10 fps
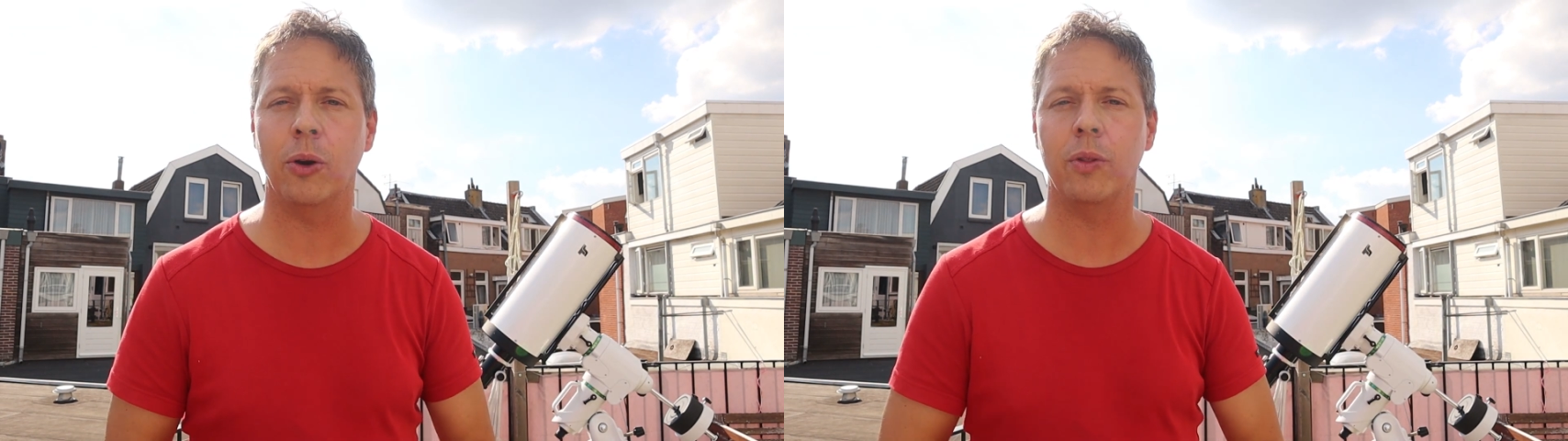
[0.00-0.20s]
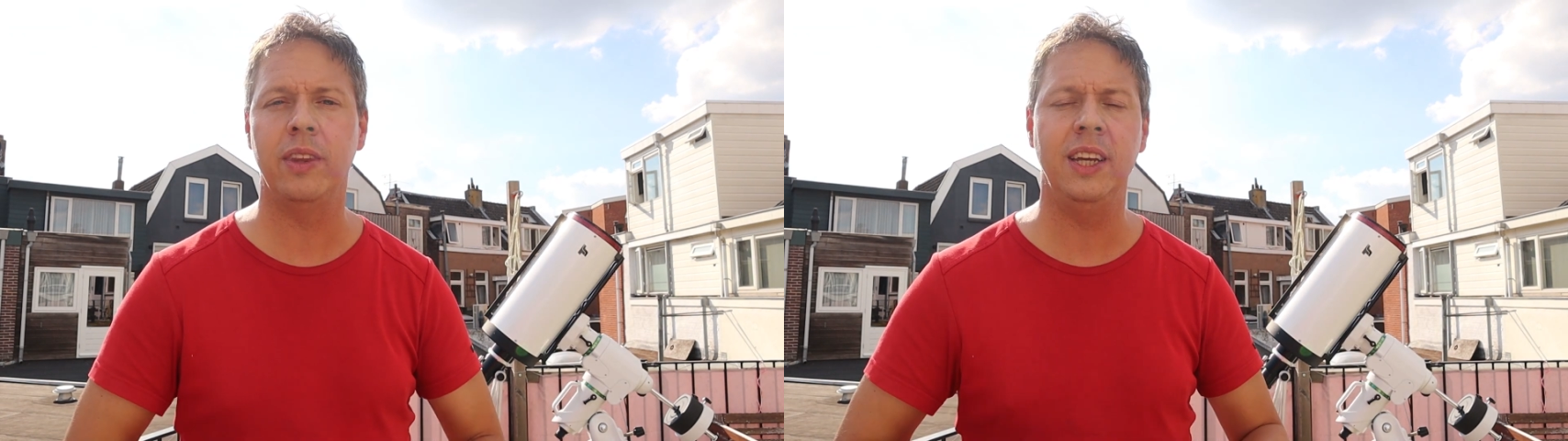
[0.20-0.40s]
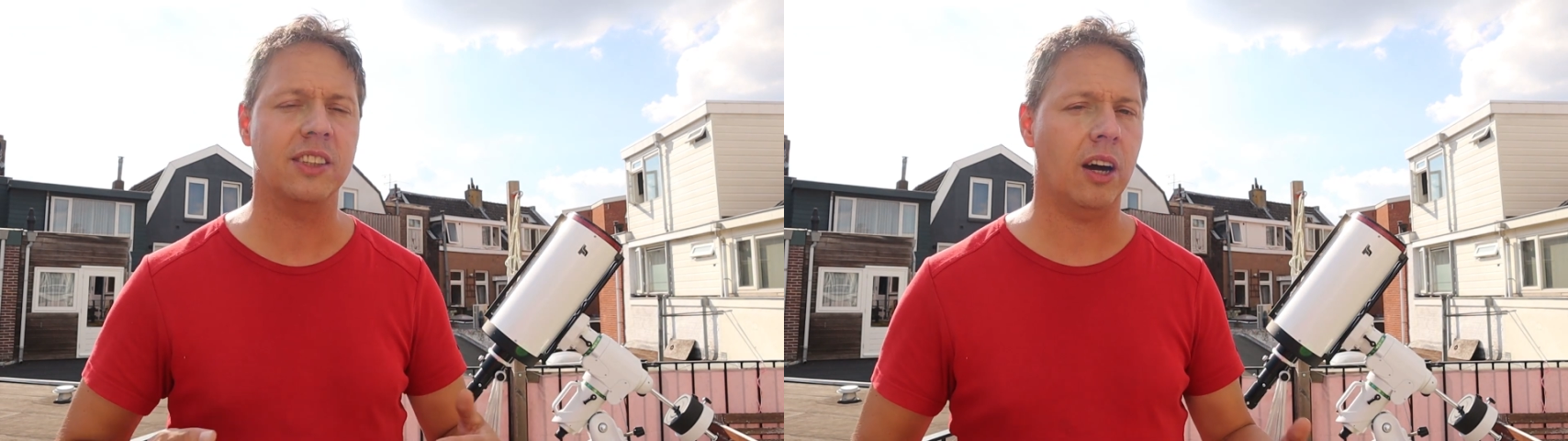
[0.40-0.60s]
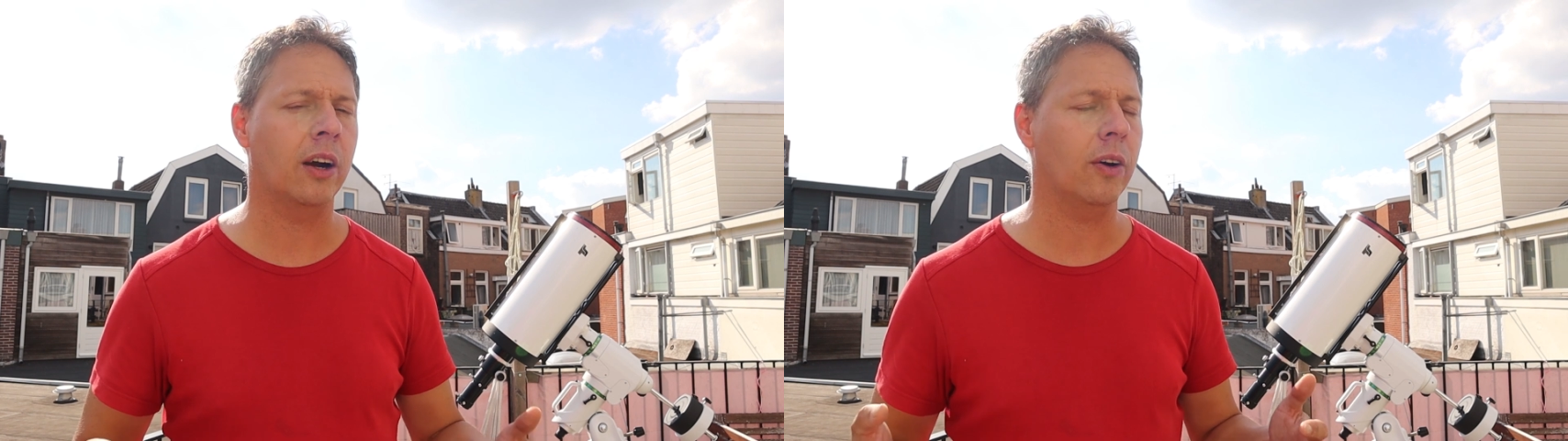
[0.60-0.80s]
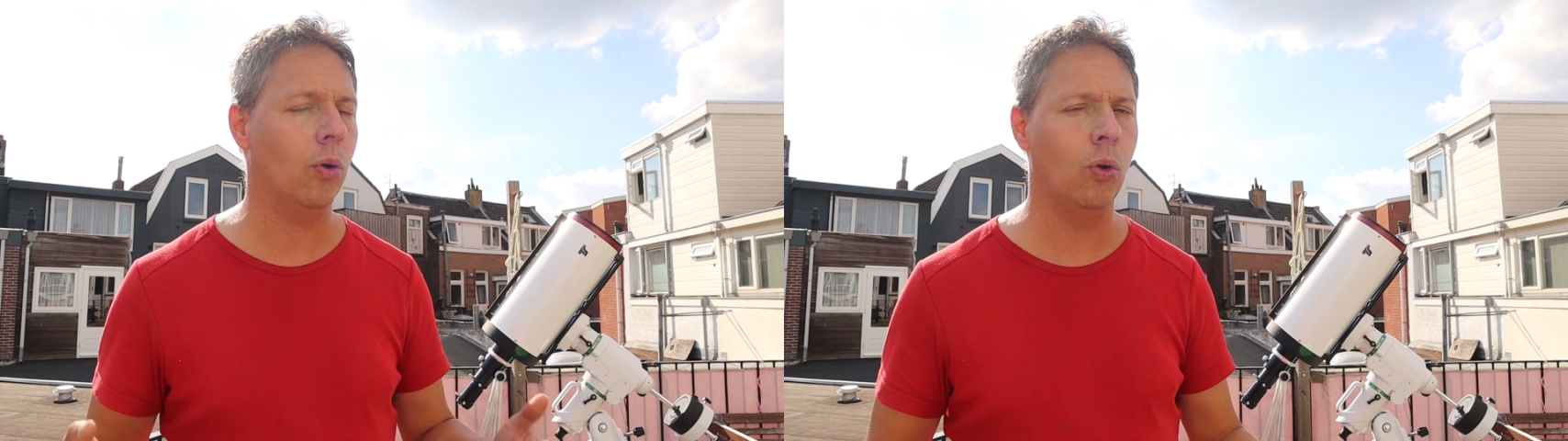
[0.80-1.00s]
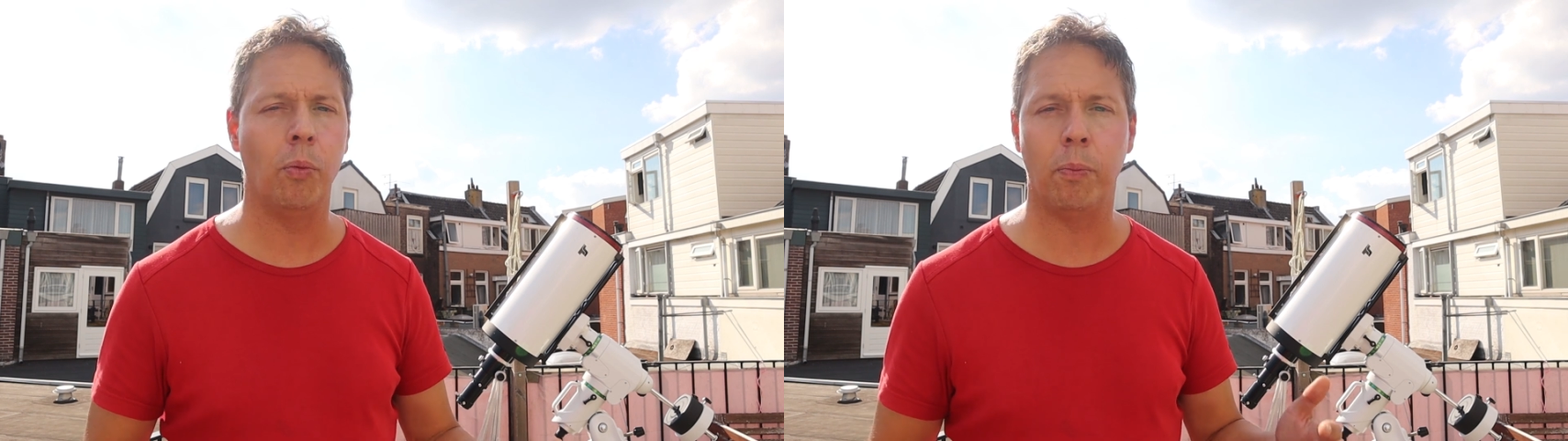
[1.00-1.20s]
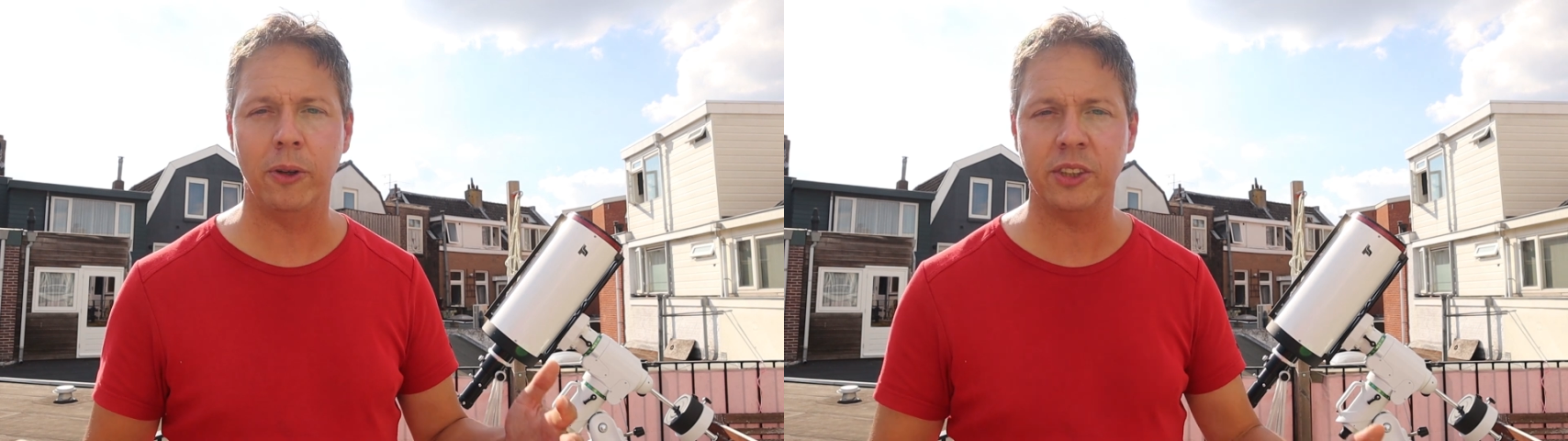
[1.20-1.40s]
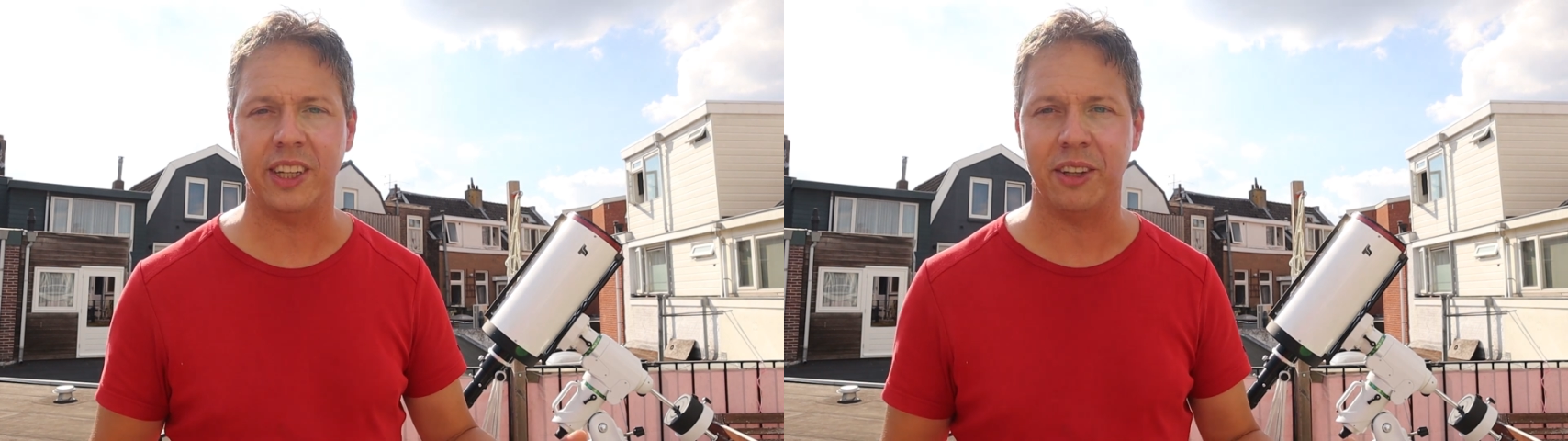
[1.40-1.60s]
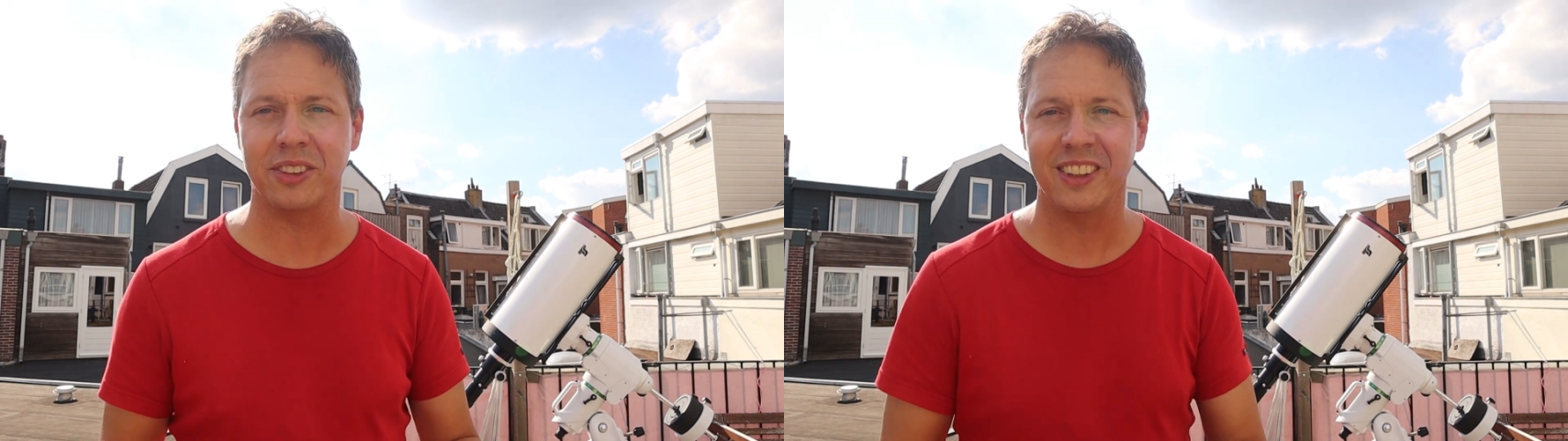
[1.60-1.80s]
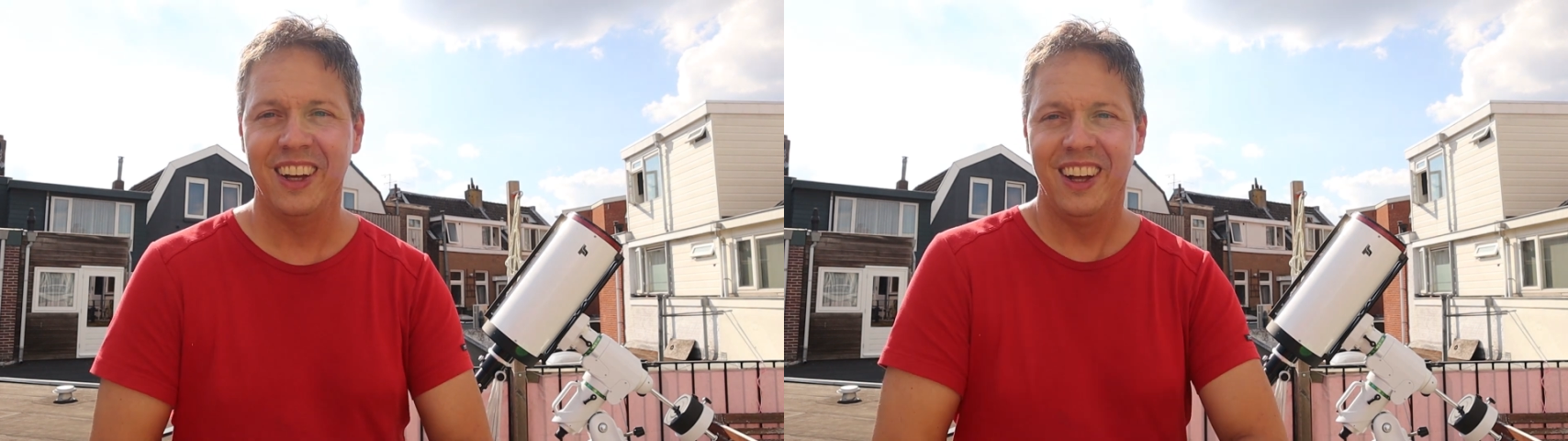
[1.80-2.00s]
so these are all
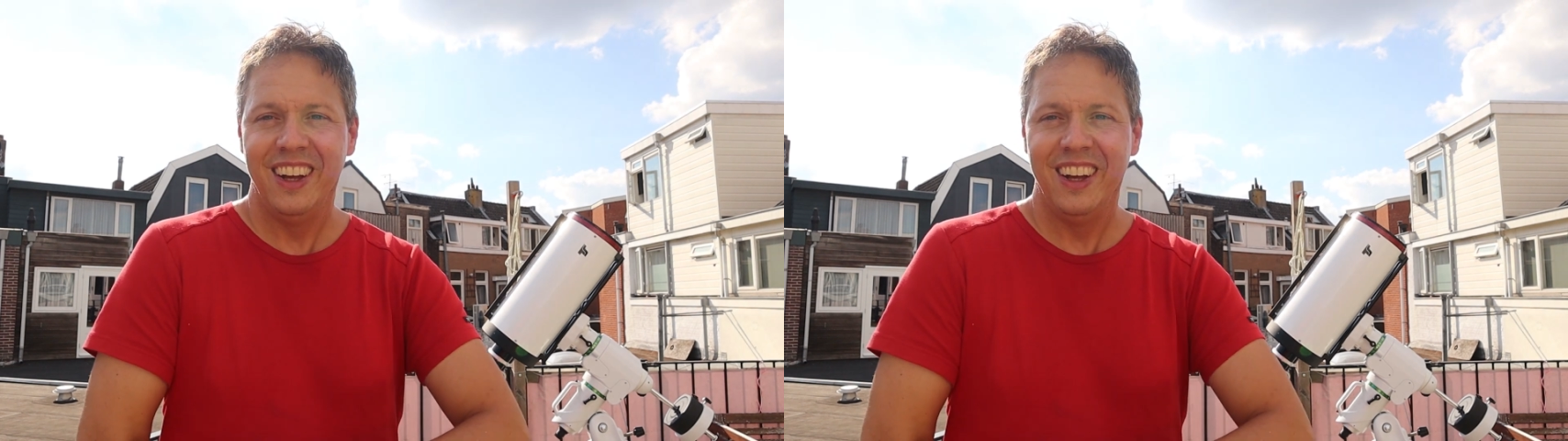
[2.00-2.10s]
positives.